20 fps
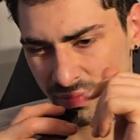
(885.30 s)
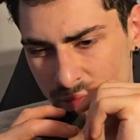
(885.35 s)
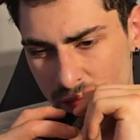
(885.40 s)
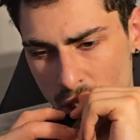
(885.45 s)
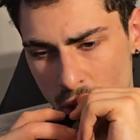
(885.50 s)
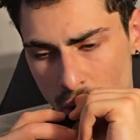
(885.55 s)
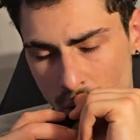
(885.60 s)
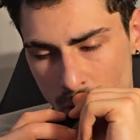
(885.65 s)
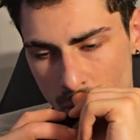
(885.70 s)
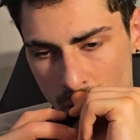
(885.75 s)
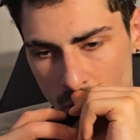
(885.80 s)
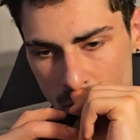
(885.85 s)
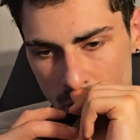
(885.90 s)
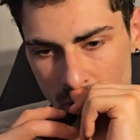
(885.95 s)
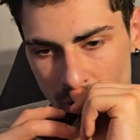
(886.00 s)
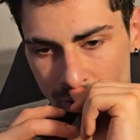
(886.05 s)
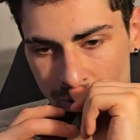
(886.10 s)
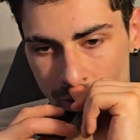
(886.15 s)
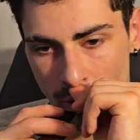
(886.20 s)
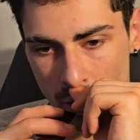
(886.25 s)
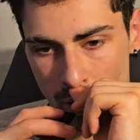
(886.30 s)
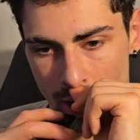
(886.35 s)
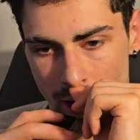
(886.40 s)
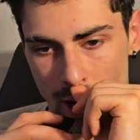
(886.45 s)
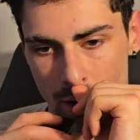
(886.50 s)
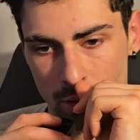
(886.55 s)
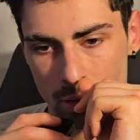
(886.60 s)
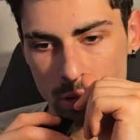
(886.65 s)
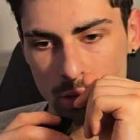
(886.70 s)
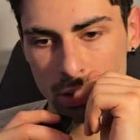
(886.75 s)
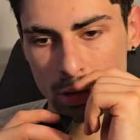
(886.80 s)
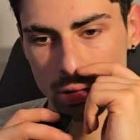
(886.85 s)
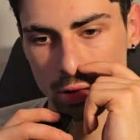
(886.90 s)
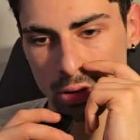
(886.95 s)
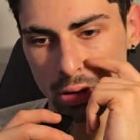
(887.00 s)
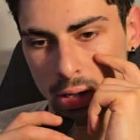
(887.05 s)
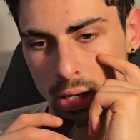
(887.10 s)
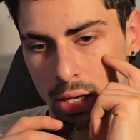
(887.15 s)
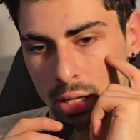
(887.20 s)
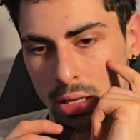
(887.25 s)
2 to 4
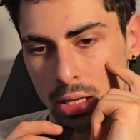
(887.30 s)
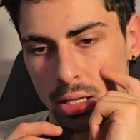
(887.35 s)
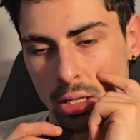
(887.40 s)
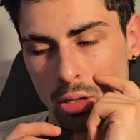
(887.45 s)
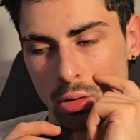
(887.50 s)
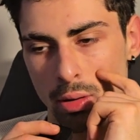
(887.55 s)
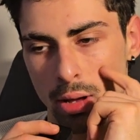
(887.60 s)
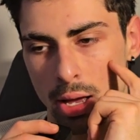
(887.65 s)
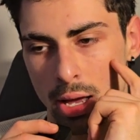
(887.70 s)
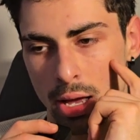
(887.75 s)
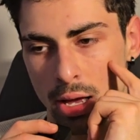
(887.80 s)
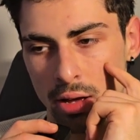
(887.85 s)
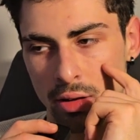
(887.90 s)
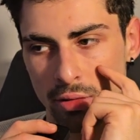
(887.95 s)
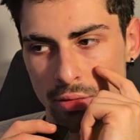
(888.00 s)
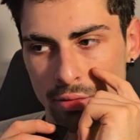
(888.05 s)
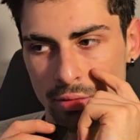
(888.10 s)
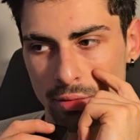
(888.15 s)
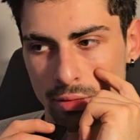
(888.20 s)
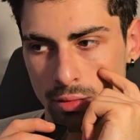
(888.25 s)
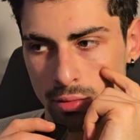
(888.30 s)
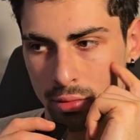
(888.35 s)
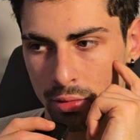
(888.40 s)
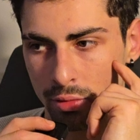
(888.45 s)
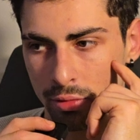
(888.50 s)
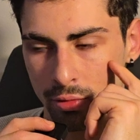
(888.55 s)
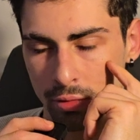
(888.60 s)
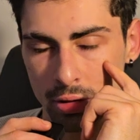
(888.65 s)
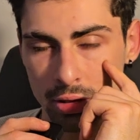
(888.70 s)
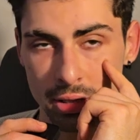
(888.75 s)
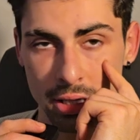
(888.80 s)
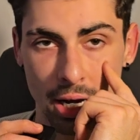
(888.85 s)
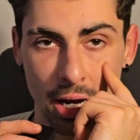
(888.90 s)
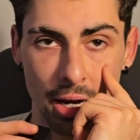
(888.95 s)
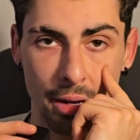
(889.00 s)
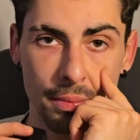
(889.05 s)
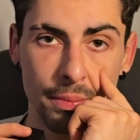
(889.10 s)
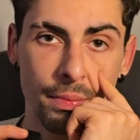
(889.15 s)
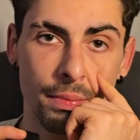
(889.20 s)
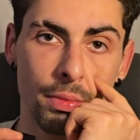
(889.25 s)
hours. And then you have free
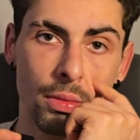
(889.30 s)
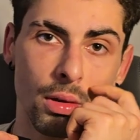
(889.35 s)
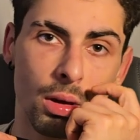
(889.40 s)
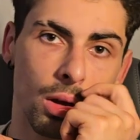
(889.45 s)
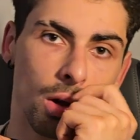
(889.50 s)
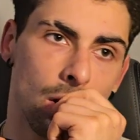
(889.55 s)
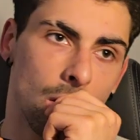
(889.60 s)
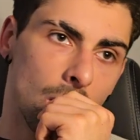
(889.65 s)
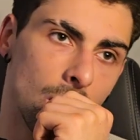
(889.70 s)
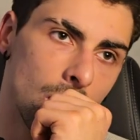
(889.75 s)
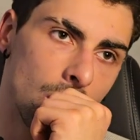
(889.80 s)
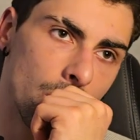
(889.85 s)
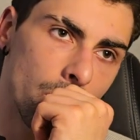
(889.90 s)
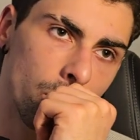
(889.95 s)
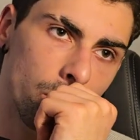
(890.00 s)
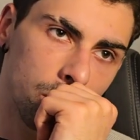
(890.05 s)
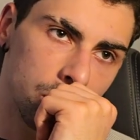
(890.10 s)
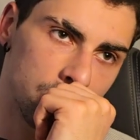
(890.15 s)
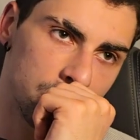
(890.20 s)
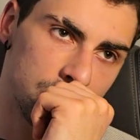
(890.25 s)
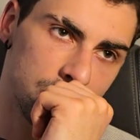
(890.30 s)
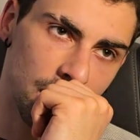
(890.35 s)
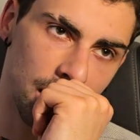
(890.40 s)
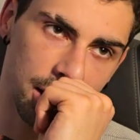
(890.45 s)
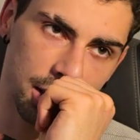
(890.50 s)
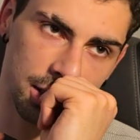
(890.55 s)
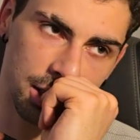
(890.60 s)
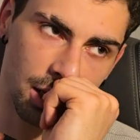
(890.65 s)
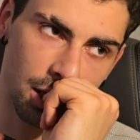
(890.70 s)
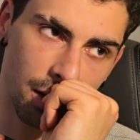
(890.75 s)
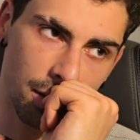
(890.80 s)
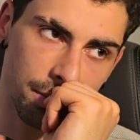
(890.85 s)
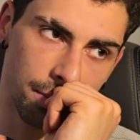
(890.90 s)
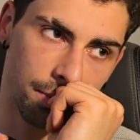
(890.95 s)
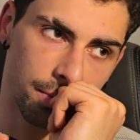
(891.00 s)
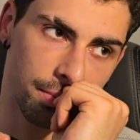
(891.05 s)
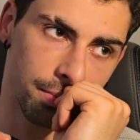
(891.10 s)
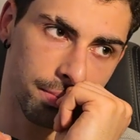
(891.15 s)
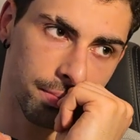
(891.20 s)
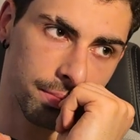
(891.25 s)
time, which takes up
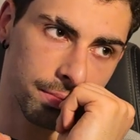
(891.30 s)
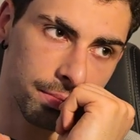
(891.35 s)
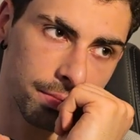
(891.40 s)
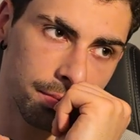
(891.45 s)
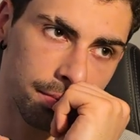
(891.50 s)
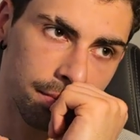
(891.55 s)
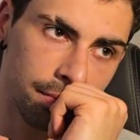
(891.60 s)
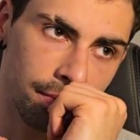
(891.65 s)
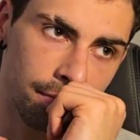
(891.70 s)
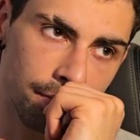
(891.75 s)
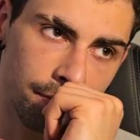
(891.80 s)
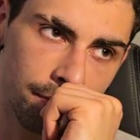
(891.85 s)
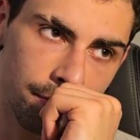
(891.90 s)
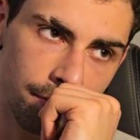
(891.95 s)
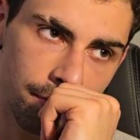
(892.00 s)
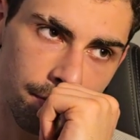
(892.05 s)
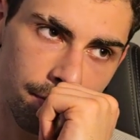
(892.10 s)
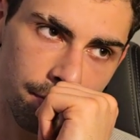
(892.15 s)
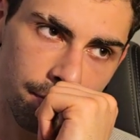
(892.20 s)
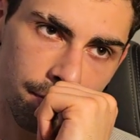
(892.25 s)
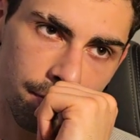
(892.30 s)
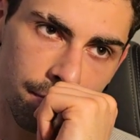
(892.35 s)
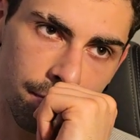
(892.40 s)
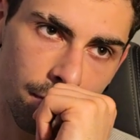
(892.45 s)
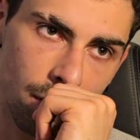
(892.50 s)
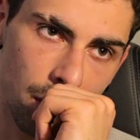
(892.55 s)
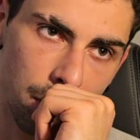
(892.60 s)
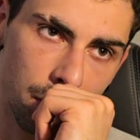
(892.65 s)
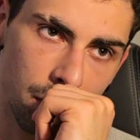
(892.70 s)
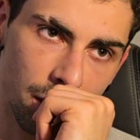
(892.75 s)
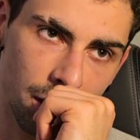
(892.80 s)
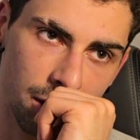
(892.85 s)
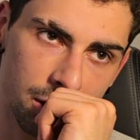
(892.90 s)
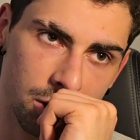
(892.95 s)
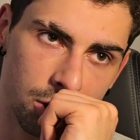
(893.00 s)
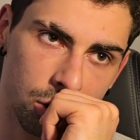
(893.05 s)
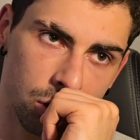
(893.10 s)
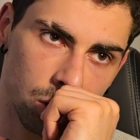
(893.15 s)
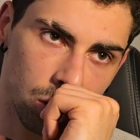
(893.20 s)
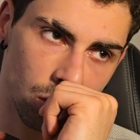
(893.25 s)
maybe like
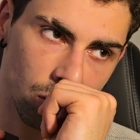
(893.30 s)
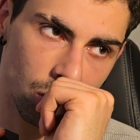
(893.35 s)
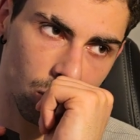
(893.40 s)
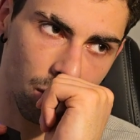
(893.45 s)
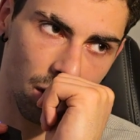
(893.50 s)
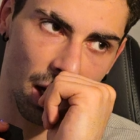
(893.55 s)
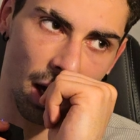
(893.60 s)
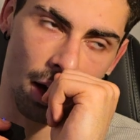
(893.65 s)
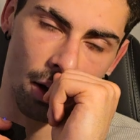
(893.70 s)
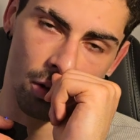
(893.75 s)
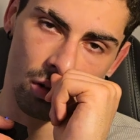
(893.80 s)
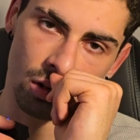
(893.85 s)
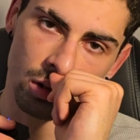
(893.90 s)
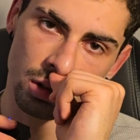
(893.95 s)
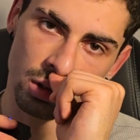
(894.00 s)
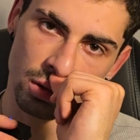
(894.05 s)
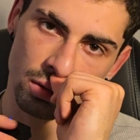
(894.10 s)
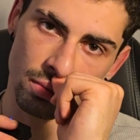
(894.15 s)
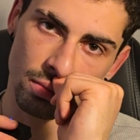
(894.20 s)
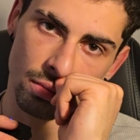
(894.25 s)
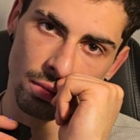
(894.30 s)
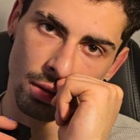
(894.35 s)
2-3 hours.